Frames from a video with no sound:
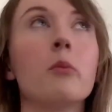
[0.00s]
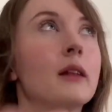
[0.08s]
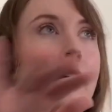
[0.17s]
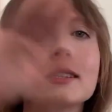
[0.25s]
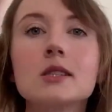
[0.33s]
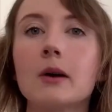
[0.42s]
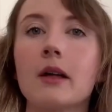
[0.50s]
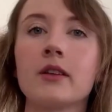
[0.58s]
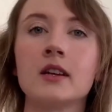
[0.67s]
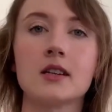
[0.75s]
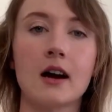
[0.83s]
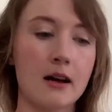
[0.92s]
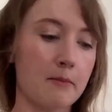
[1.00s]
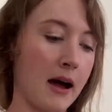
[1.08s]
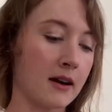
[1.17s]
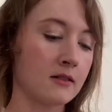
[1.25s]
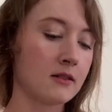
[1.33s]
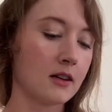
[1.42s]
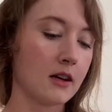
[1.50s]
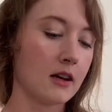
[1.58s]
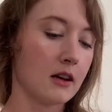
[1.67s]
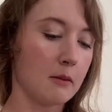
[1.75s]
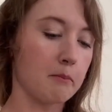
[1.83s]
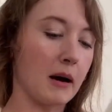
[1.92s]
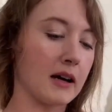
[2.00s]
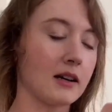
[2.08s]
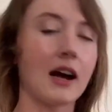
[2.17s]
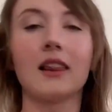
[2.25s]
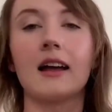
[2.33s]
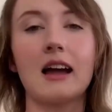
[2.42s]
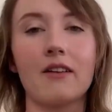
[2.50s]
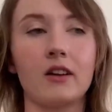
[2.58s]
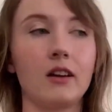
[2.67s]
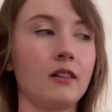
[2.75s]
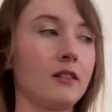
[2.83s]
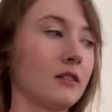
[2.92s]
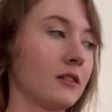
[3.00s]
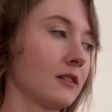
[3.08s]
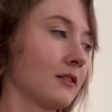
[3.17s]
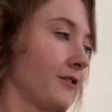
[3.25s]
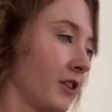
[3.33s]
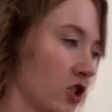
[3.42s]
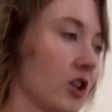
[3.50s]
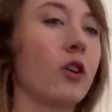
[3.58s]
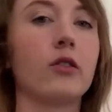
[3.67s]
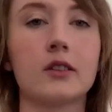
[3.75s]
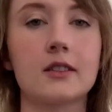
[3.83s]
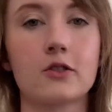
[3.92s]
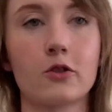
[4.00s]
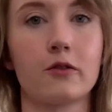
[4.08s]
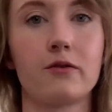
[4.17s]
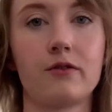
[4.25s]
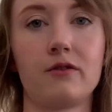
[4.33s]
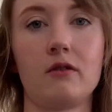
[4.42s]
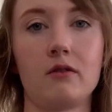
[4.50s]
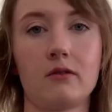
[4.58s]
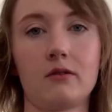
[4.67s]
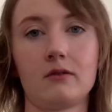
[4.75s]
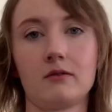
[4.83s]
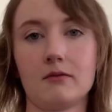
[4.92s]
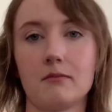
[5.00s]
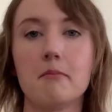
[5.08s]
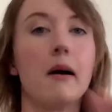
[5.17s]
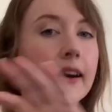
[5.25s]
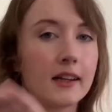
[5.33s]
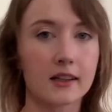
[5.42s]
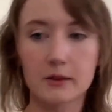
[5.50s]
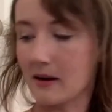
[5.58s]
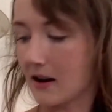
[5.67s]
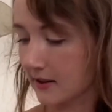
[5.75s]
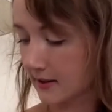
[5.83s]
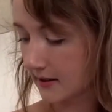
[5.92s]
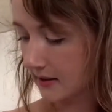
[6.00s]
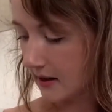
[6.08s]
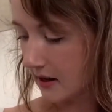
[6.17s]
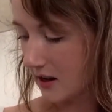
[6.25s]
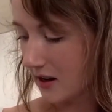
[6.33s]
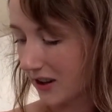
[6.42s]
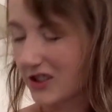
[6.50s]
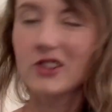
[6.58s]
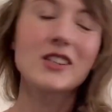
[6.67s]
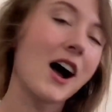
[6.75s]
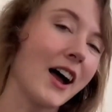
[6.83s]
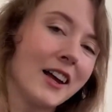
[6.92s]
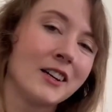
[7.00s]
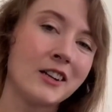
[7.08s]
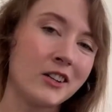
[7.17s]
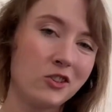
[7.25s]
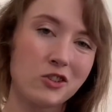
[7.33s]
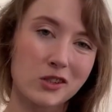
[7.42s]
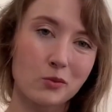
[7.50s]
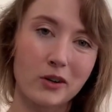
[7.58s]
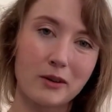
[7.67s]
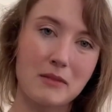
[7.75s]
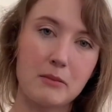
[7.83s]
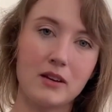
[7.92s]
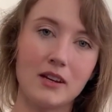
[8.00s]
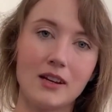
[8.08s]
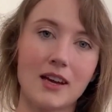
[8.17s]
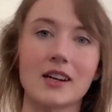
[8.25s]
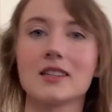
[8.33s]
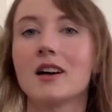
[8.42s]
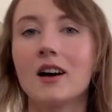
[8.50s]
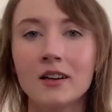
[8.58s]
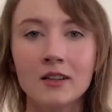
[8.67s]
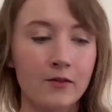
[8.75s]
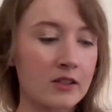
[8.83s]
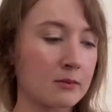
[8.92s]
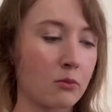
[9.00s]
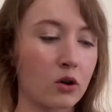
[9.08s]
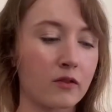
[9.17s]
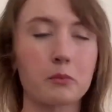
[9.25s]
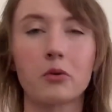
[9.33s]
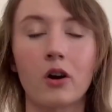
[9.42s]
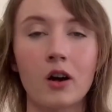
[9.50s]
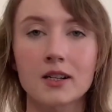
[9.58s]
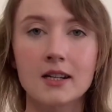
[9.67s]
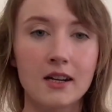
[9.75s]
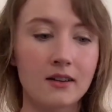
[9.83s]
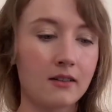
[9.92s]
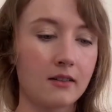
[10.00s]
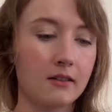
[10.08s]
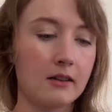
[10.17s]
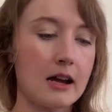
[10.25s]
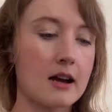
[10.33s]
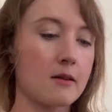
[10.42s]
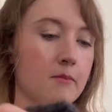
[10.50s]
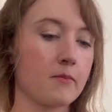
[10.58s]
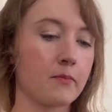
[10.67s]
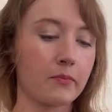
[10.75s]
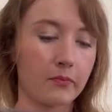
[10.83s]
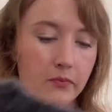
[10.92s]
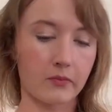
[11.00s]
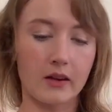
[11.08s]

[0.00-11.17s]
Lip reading: complex throughout the entire pattern, but I like finishing on sort of mindless parts because you're tired and you just want to maybe get it done if it's more of a product knit. And